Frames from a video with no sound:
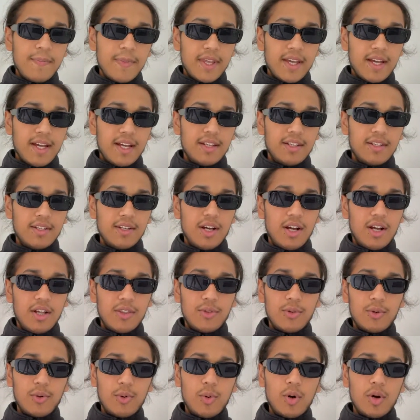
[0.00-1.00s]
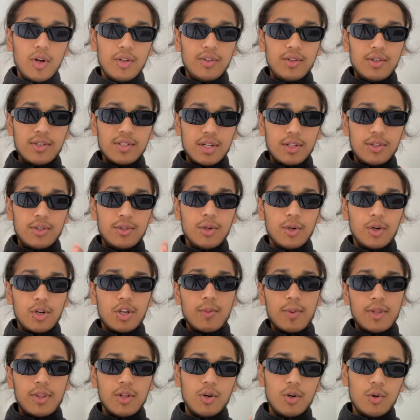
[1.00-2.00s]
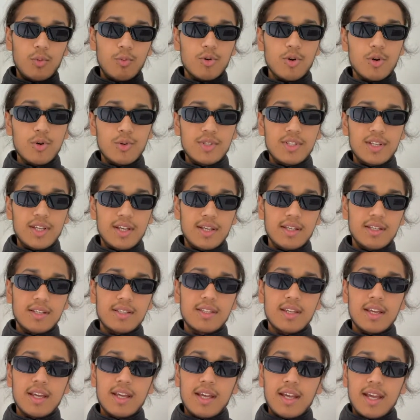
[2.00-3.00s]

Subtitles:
And I thought what I'd do is I'd document the whole process